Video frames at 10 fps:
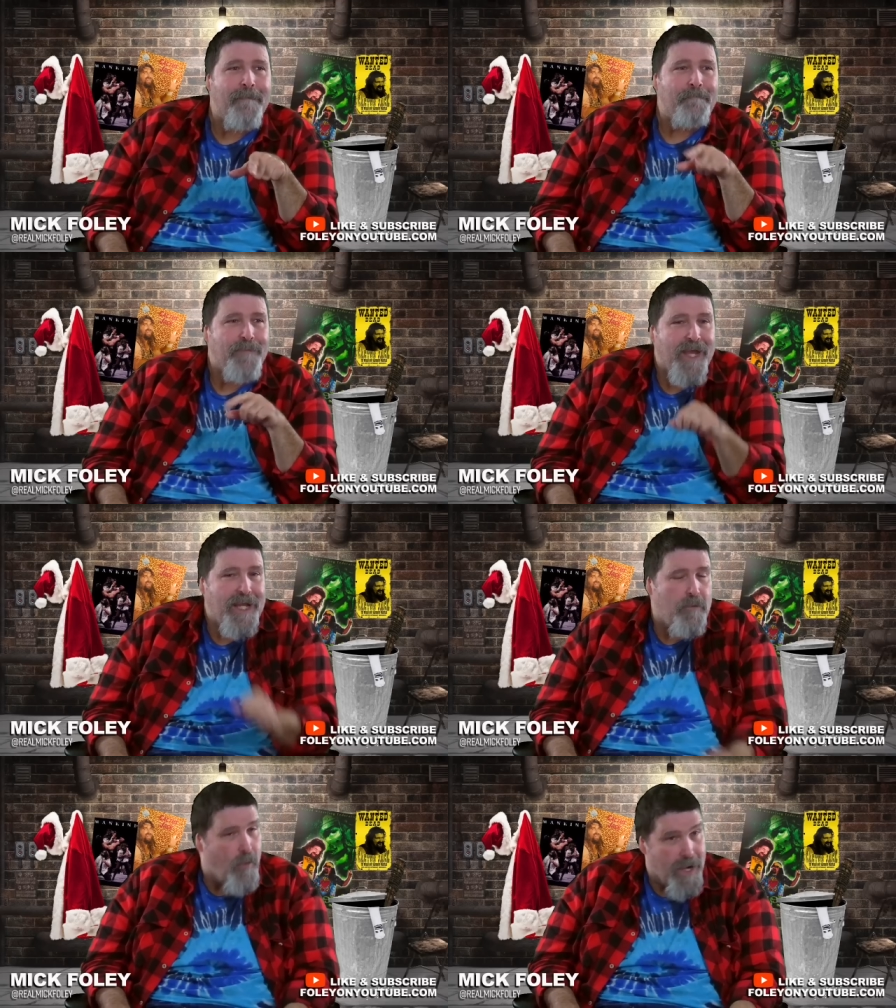that
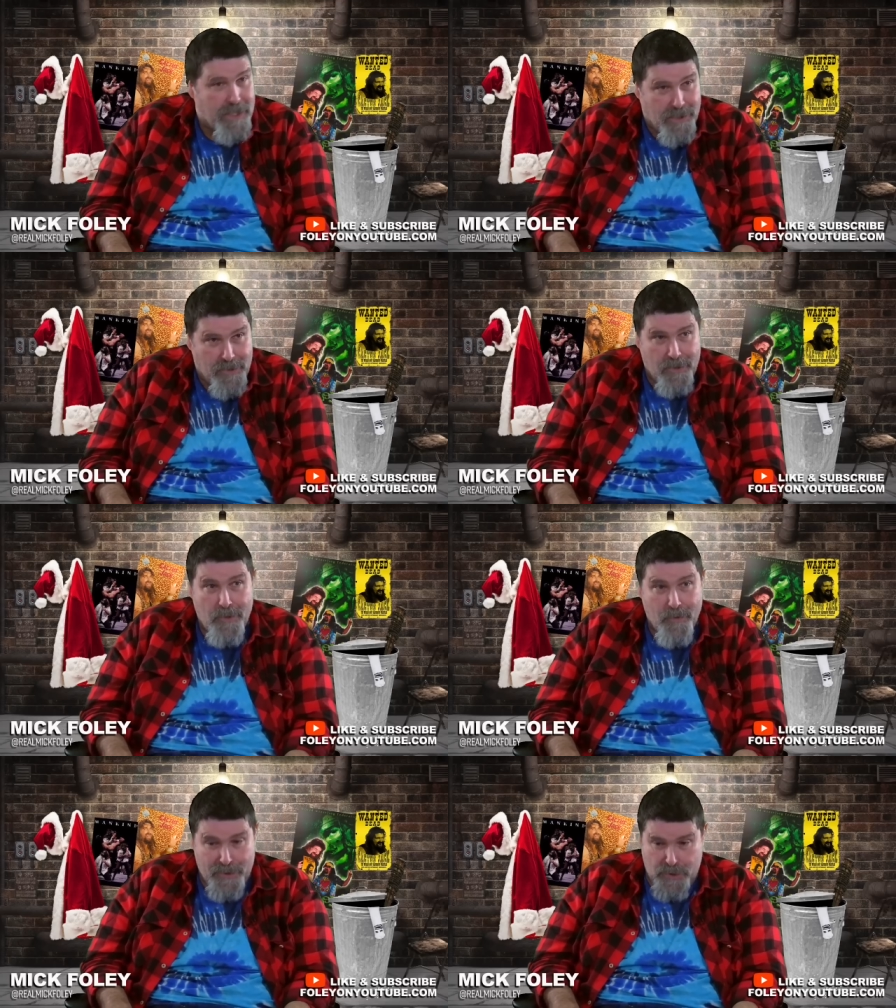he wanted to
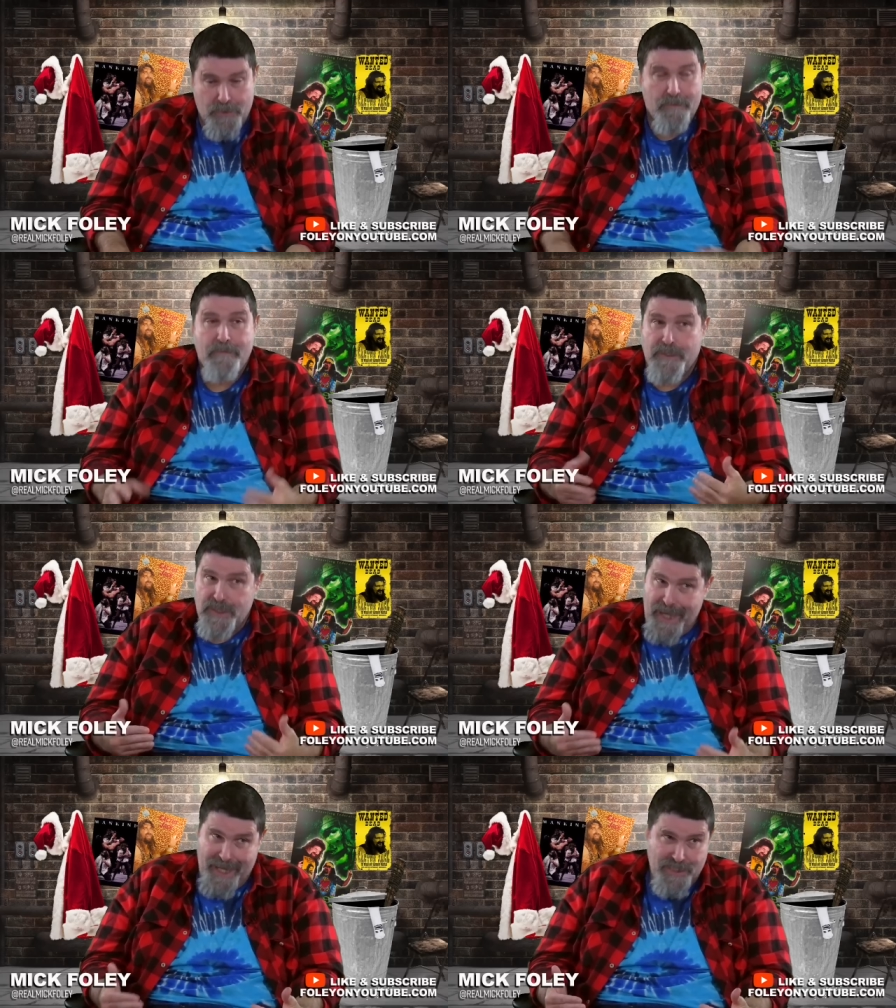do a a
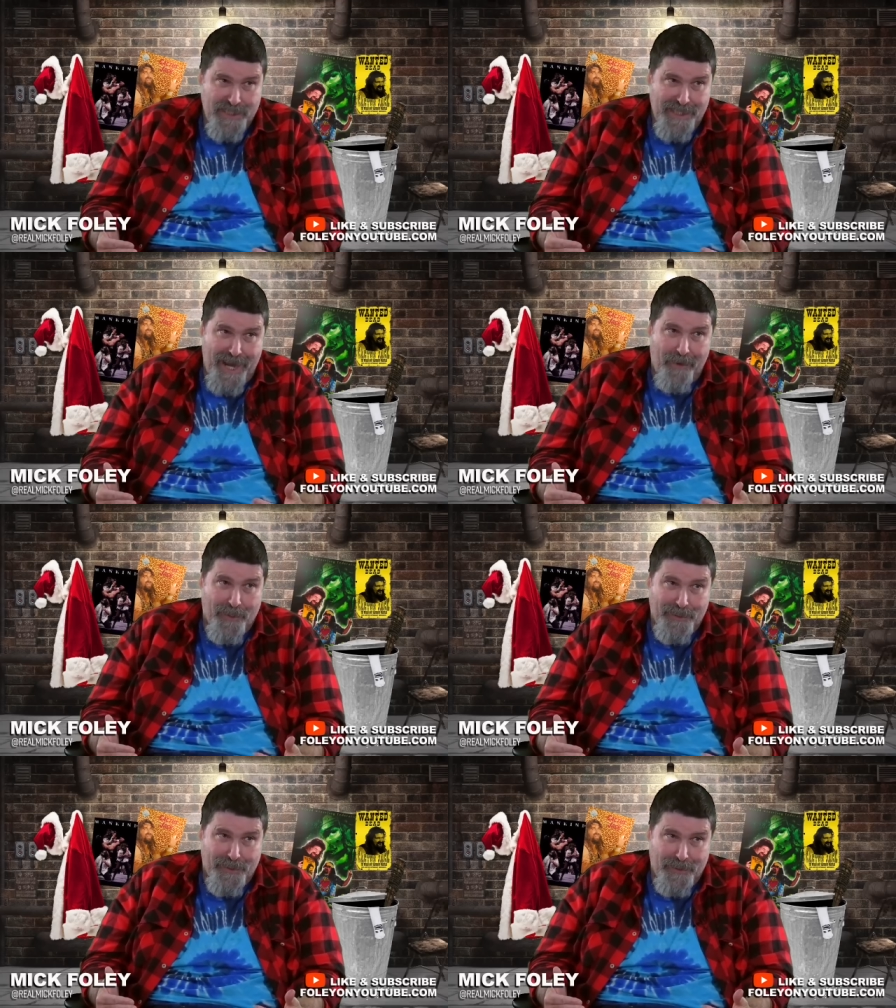change in character.